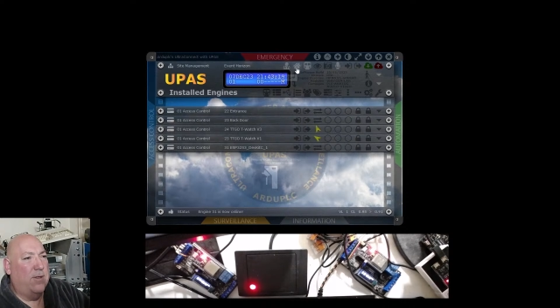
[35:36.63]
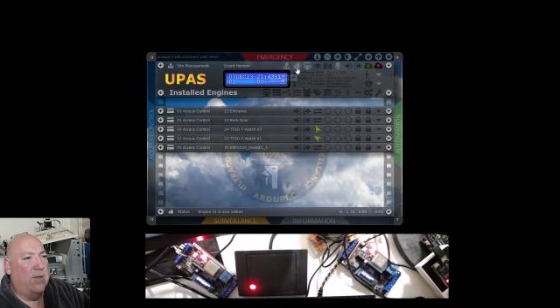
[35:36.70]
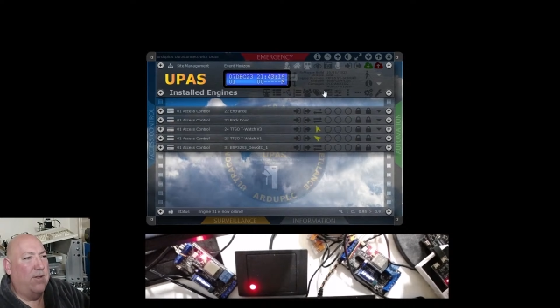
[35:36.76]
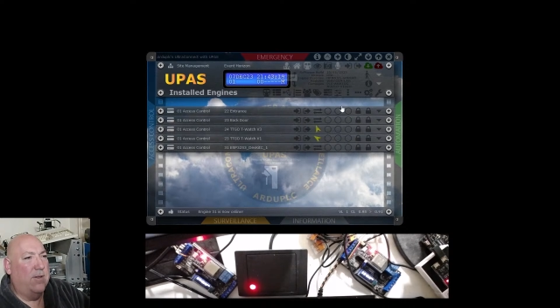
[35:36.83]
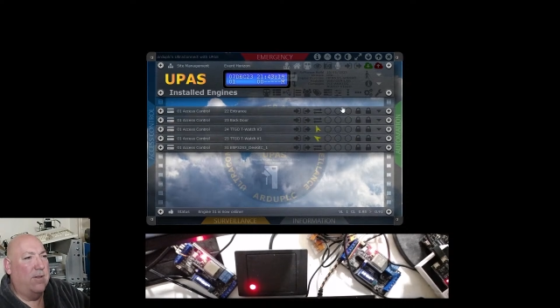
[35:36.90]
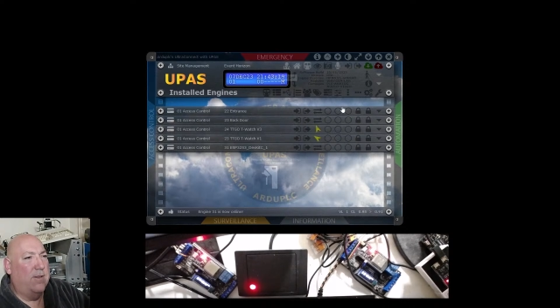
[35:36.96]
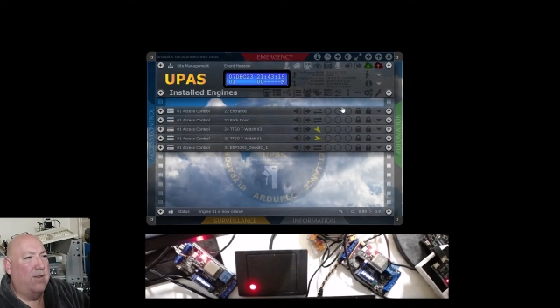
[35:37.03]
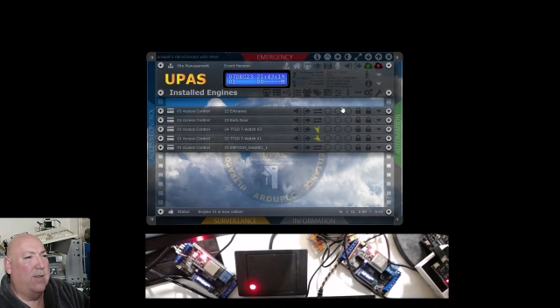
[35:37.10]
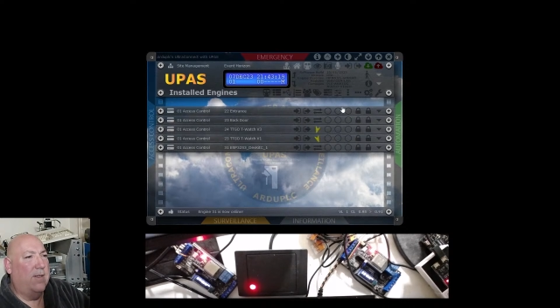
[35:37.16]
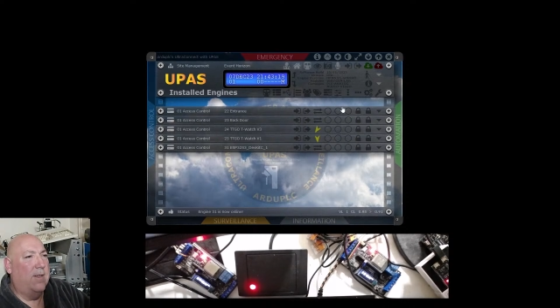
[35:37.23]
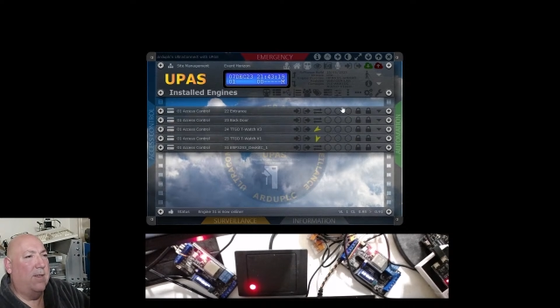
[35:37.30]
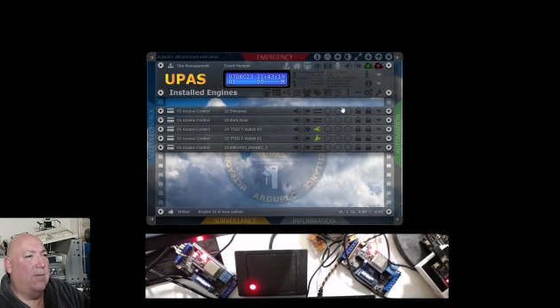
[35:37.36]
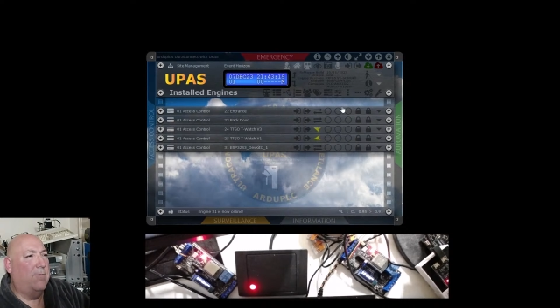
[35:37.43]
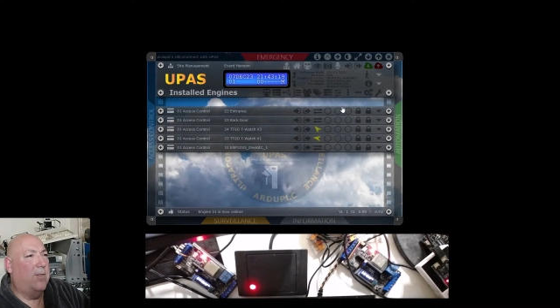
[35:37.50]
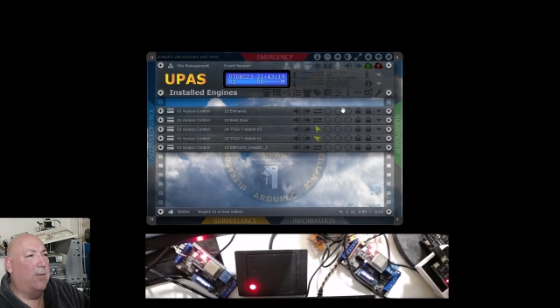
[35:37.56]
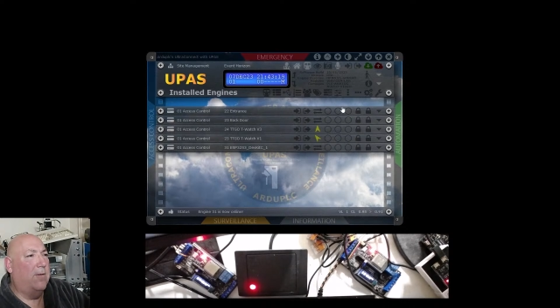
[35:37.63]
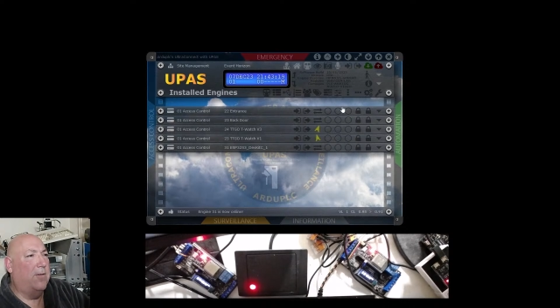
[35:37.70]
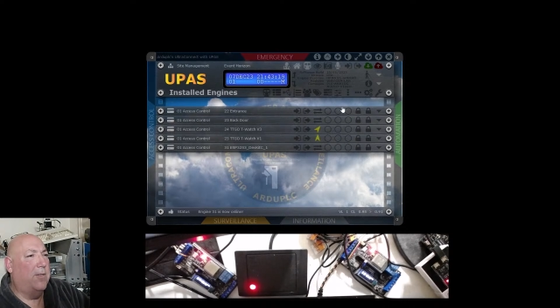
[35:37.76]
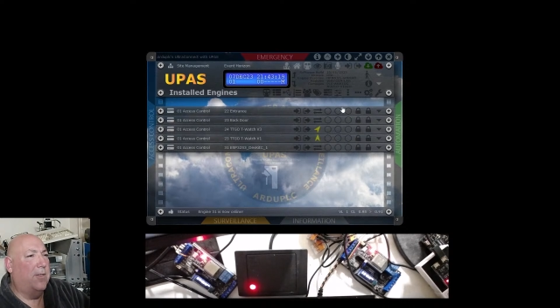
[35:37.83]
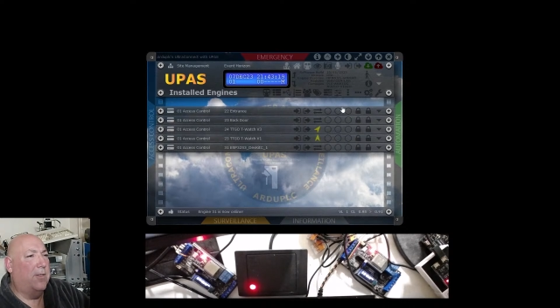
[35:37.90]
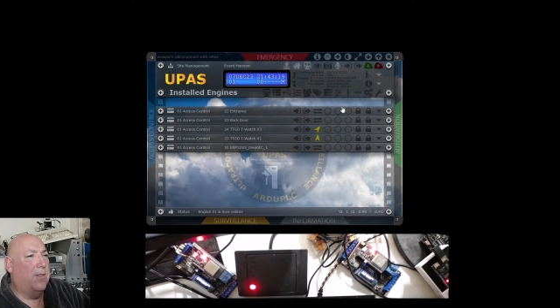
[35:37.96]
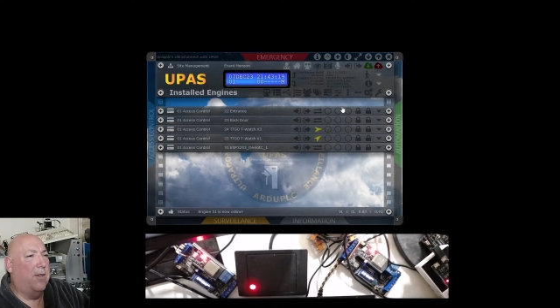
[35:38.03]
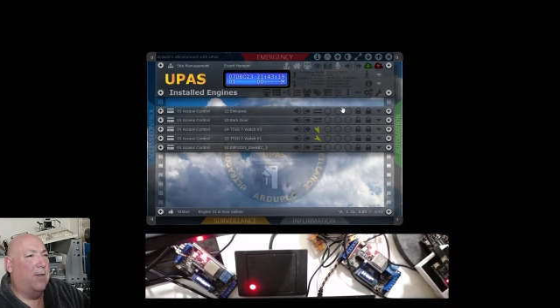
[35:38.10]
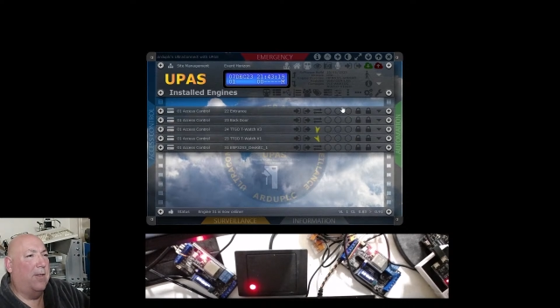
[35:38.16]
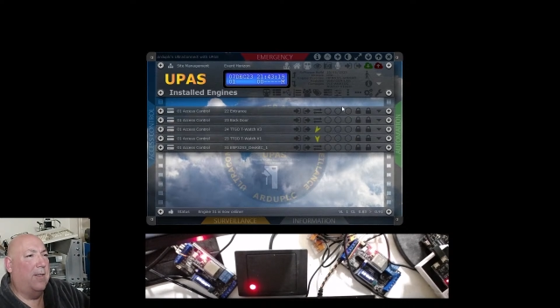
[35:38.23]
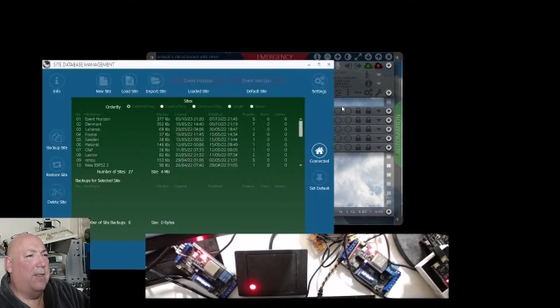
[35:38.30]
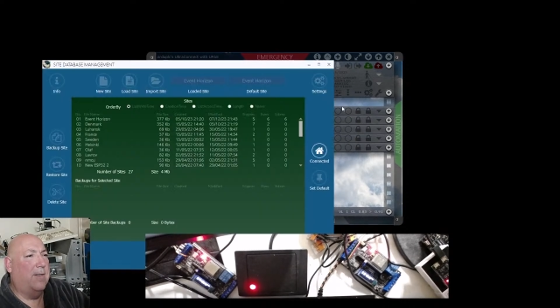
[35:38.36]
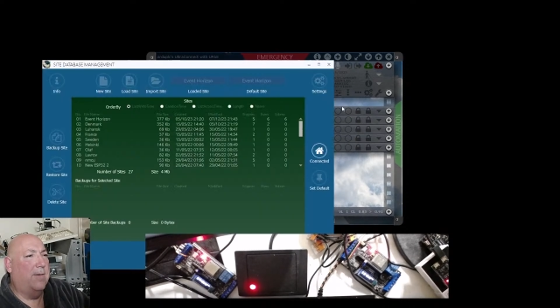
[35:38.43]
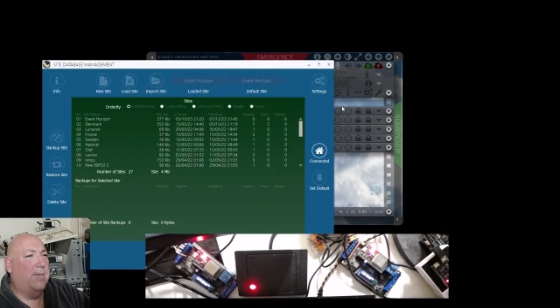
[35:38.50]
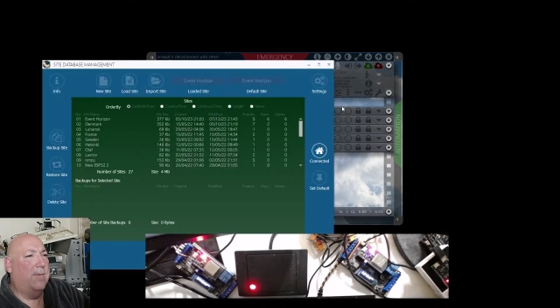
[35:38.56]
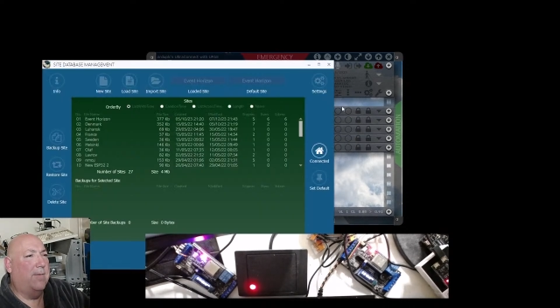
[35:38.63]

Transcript: you can choose your site.